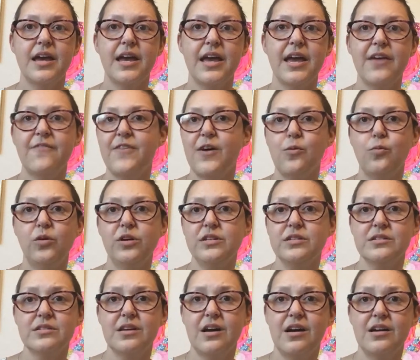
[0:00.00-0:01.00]
if I
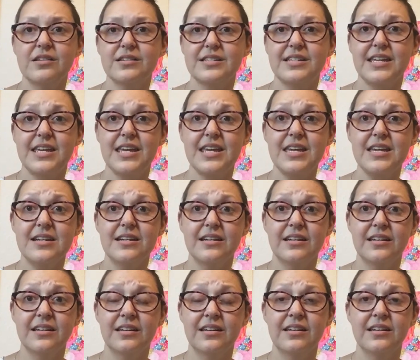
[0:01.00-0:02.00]
wouldn't talk to
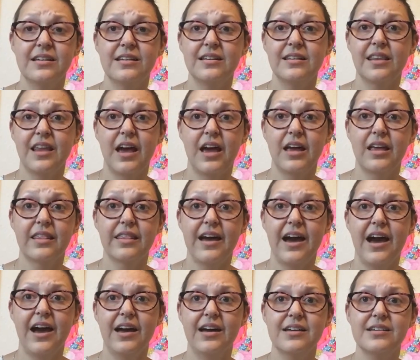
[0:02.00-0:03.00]
Ian like
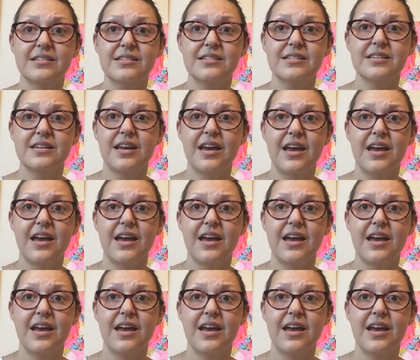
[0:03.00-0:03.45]
that.